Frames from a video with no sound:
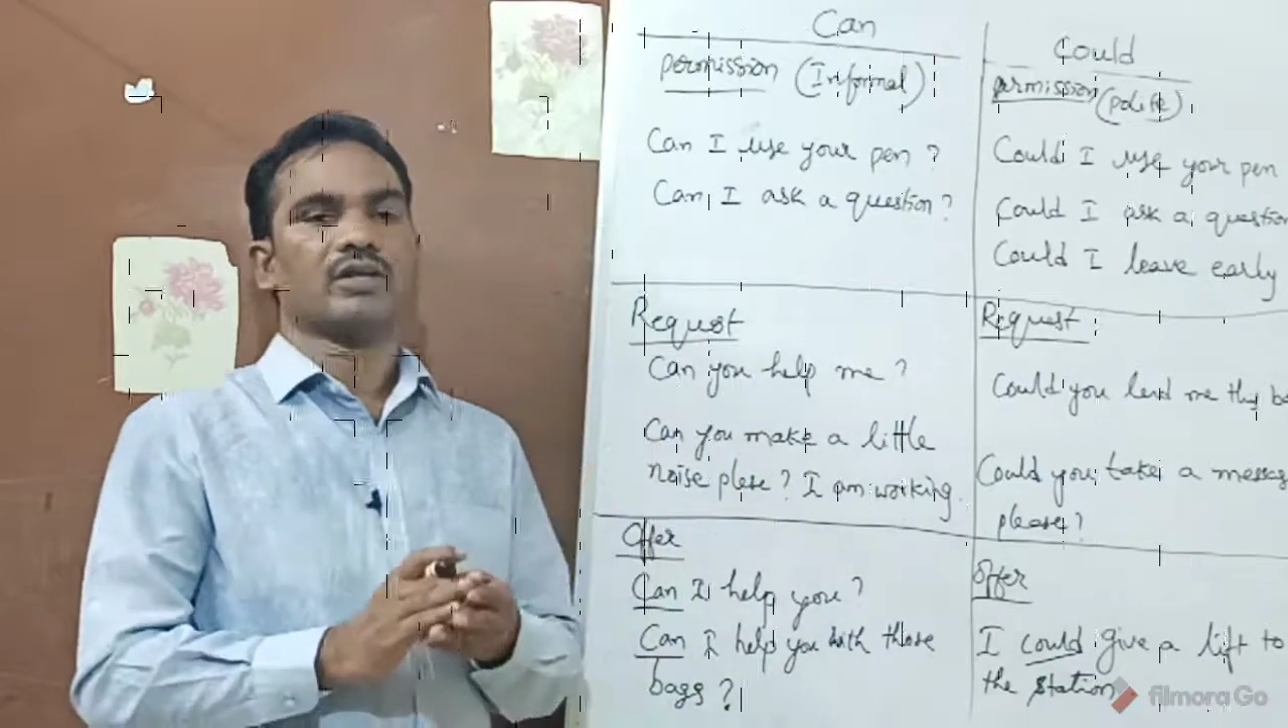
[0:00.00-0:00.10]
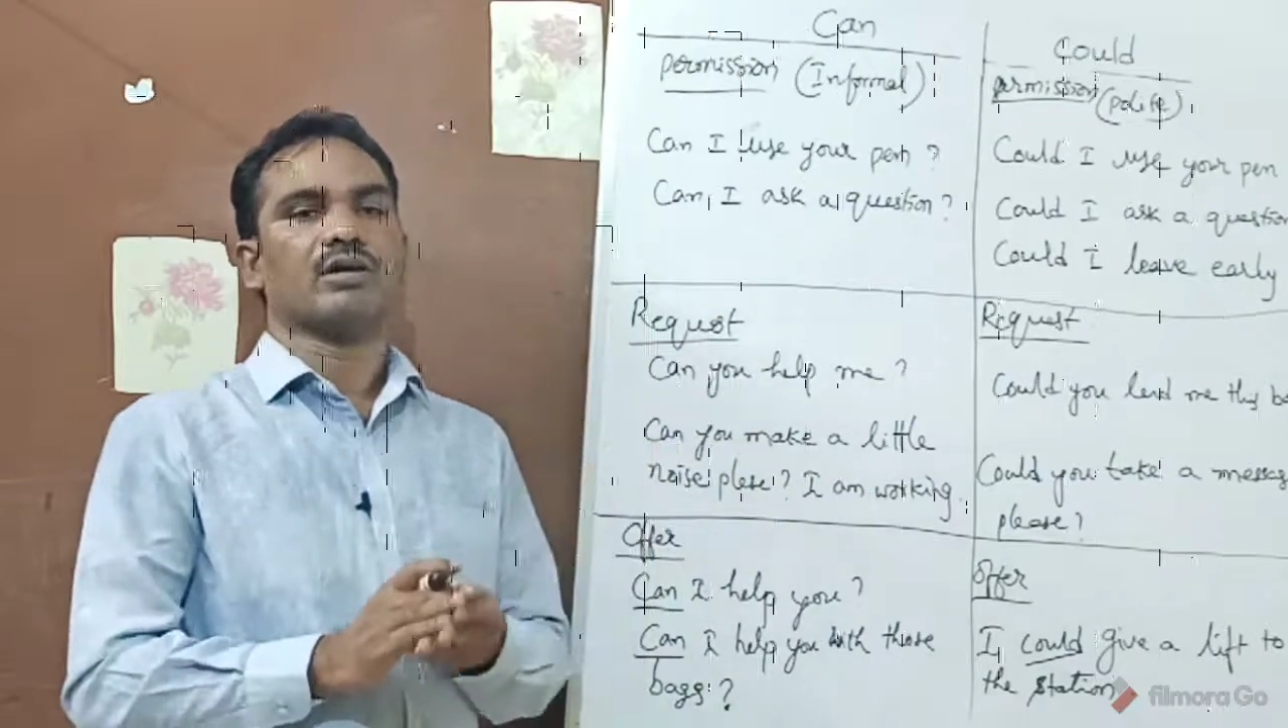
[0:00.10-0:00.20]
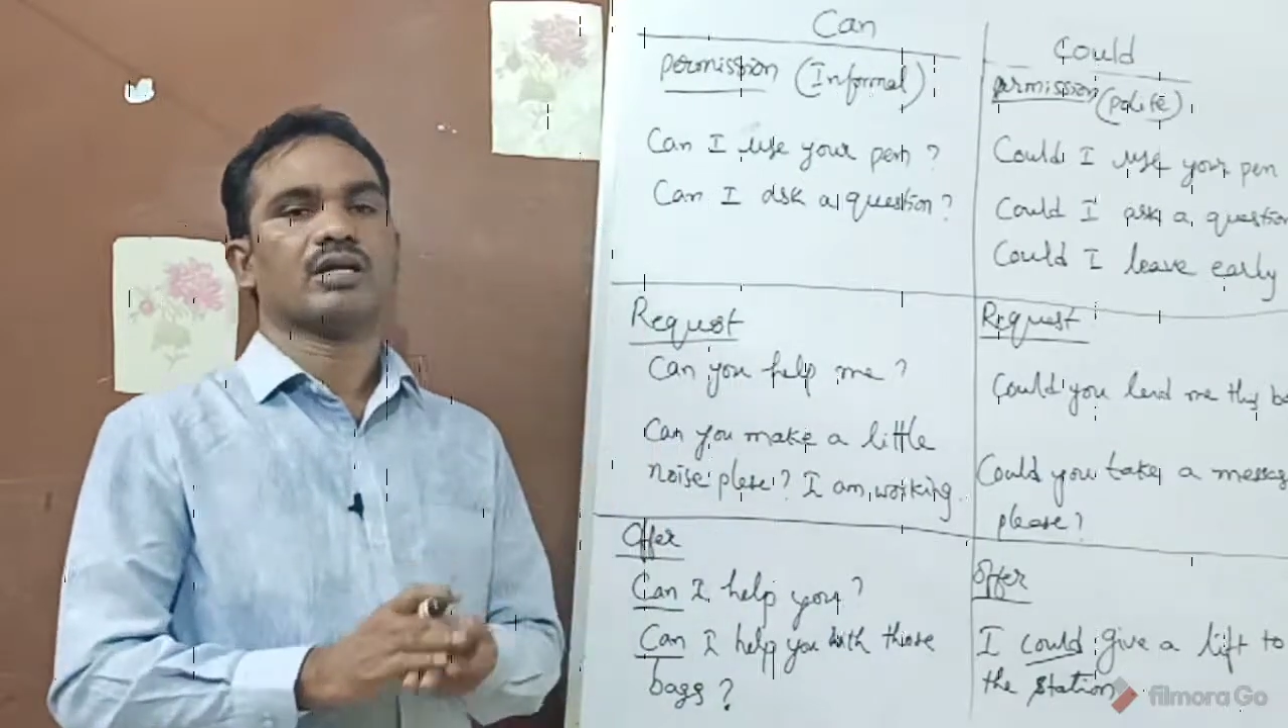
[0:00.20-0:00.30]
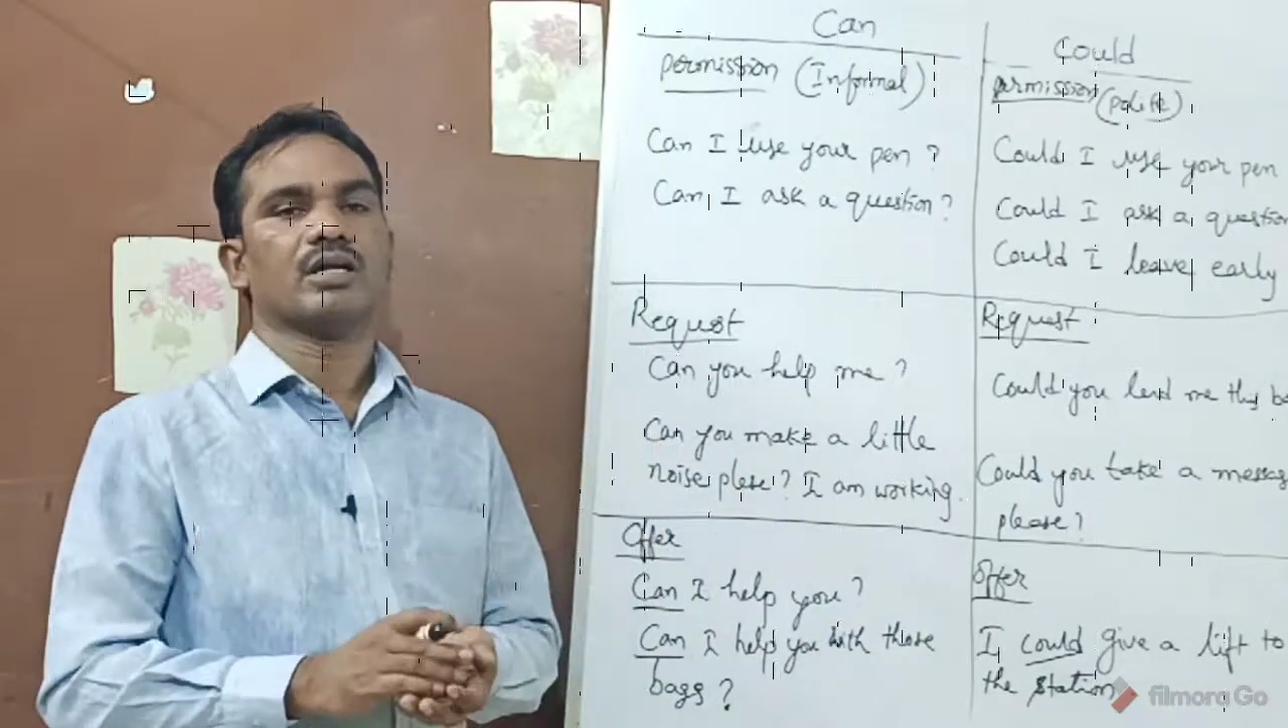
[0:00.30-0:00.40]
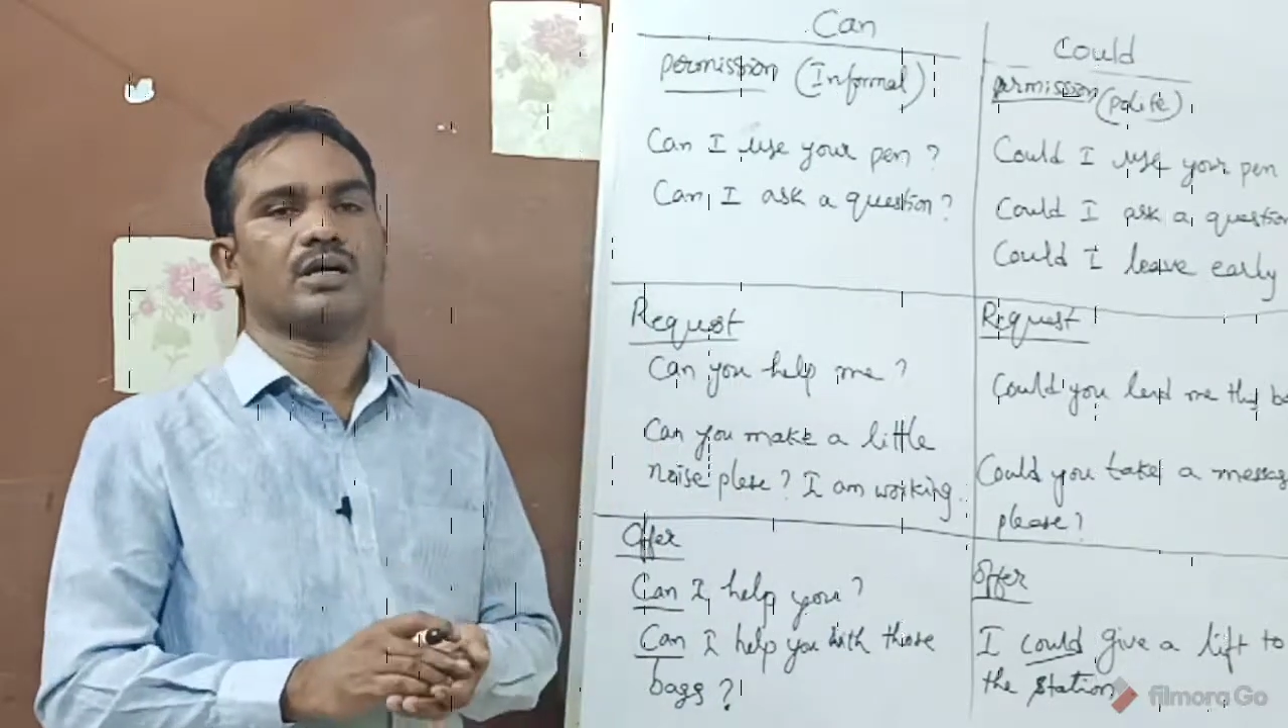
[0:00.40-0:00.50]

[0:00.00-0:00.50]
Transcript: talking